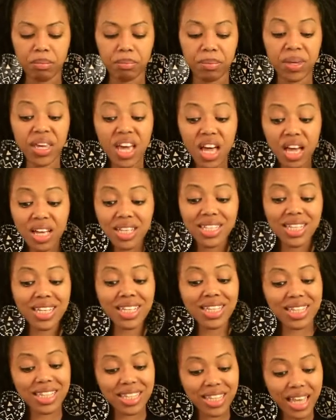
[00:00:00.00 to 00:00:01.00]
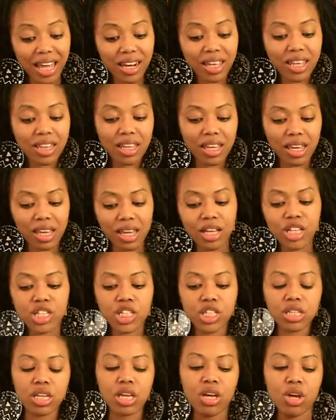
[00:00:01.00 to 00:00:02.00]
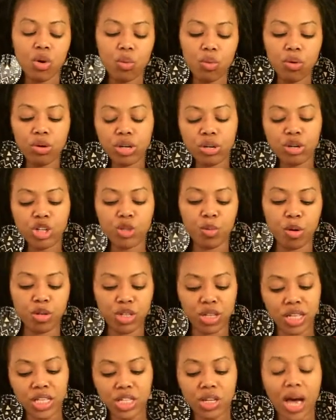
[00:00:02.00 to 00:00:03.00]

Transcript: because it's set in the East, we'll use most of this.